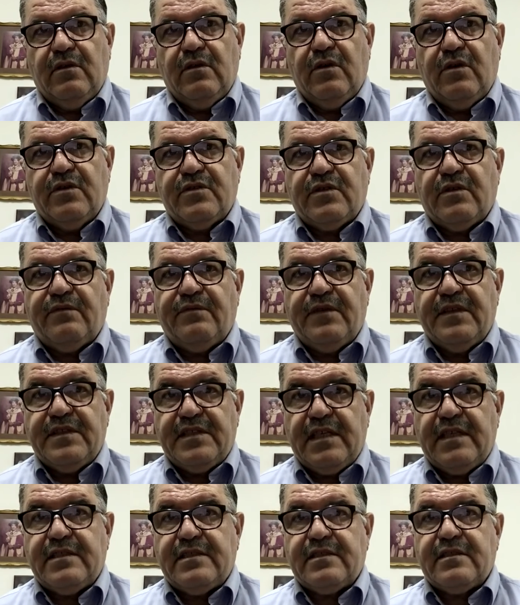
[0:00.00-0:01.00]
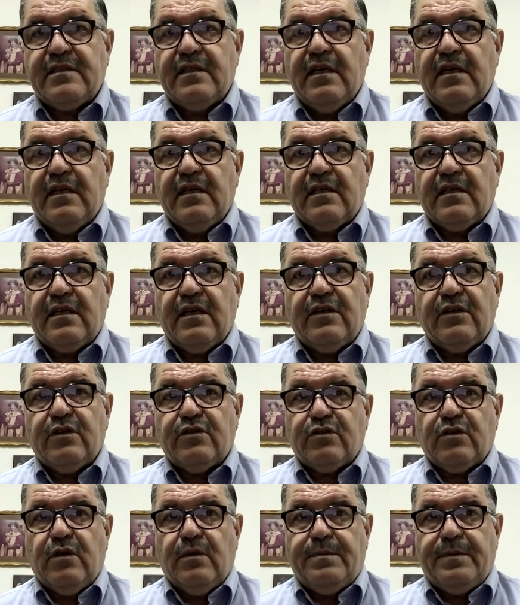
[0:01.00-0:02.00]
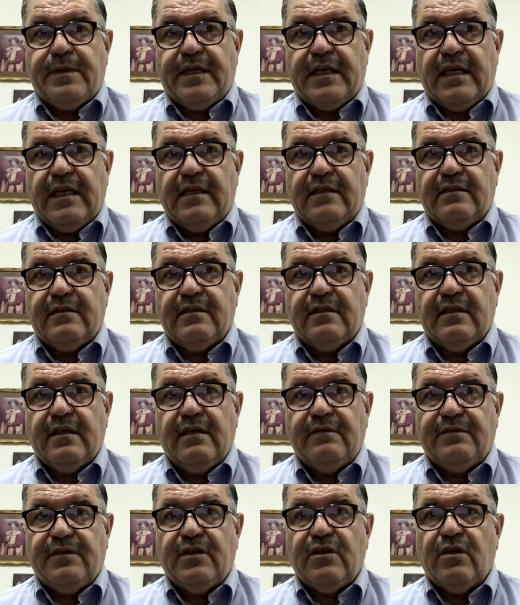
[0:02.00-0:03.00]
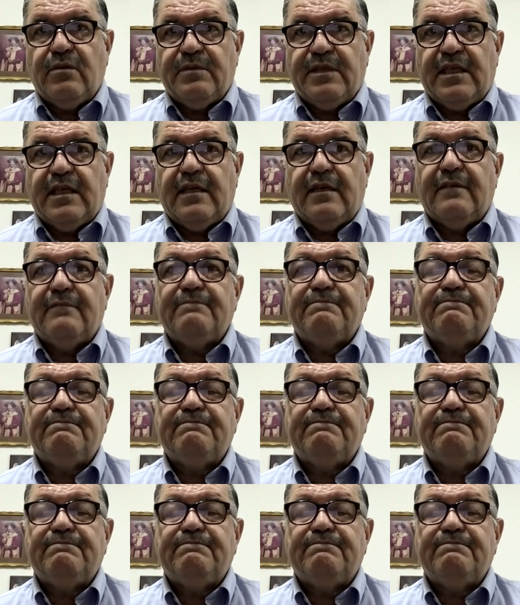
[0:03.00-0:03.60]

Laws of physics cannot operate a phenomena.